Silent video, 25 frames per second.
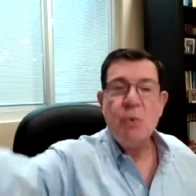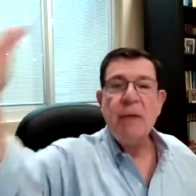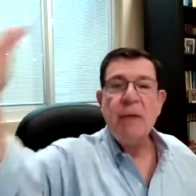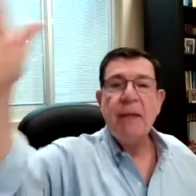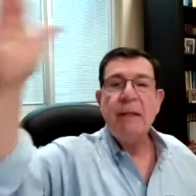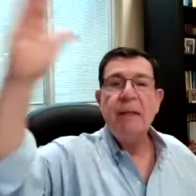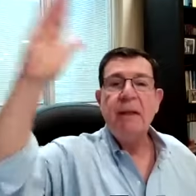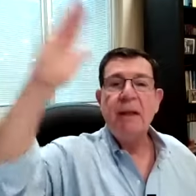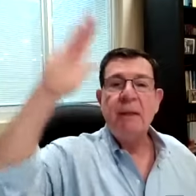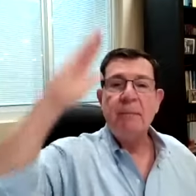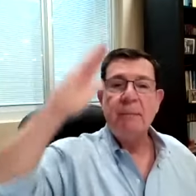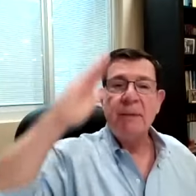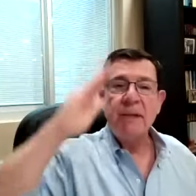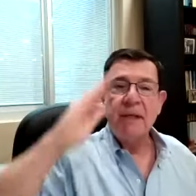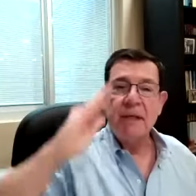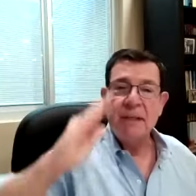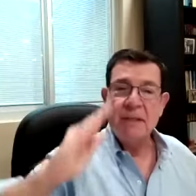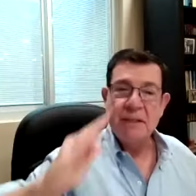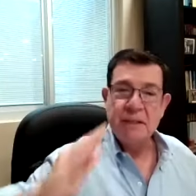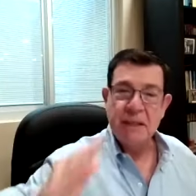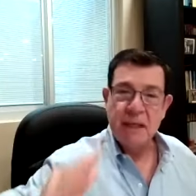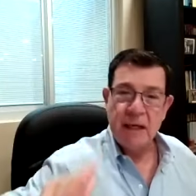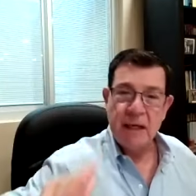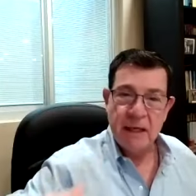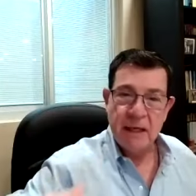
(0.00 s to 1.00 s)
and then
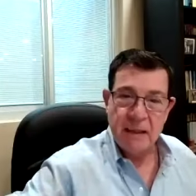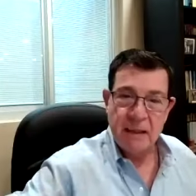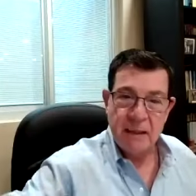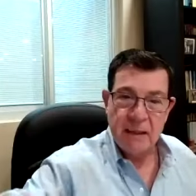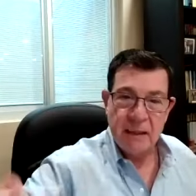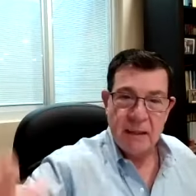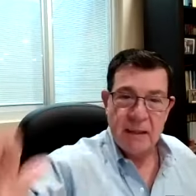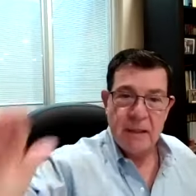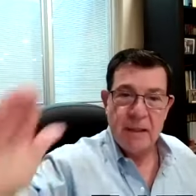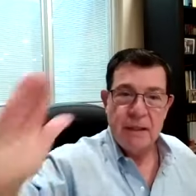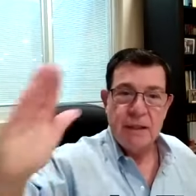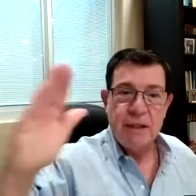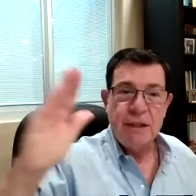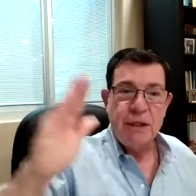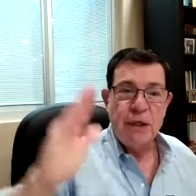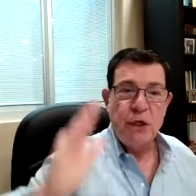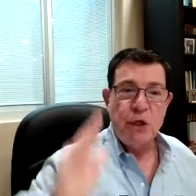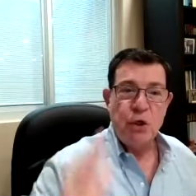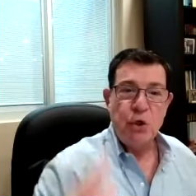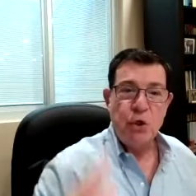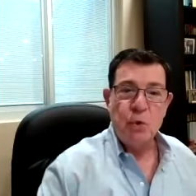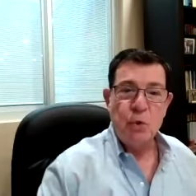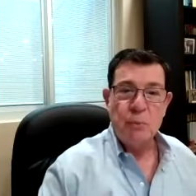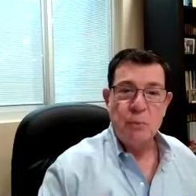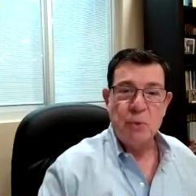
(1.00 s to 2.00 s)
begins again the
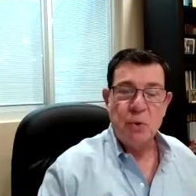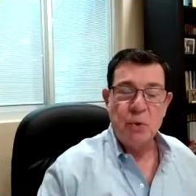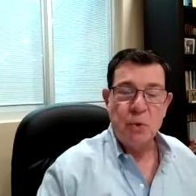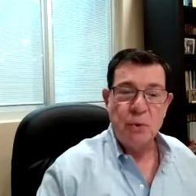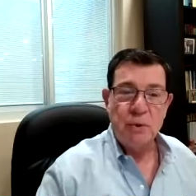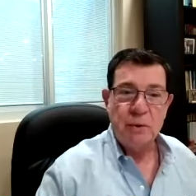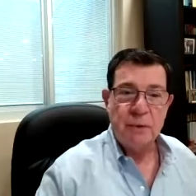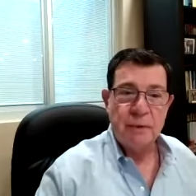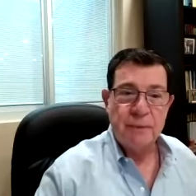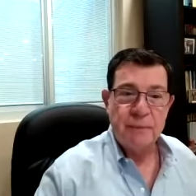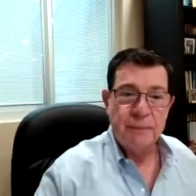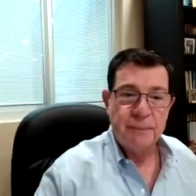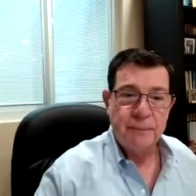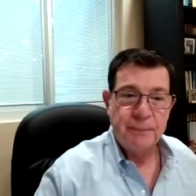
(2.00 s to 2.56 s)
new moon.